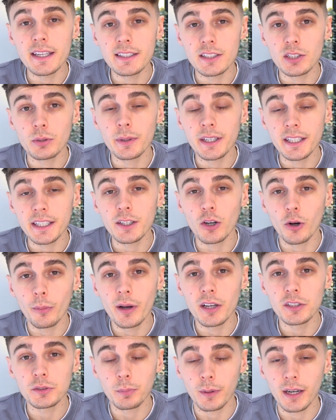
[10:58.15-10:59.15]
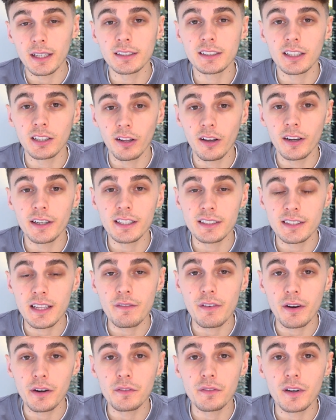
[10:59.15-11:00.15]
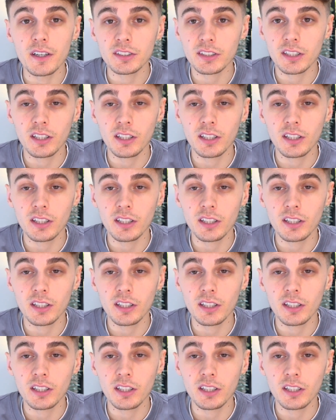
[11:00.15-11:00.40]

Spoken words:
into an e-commerce brand client as their very first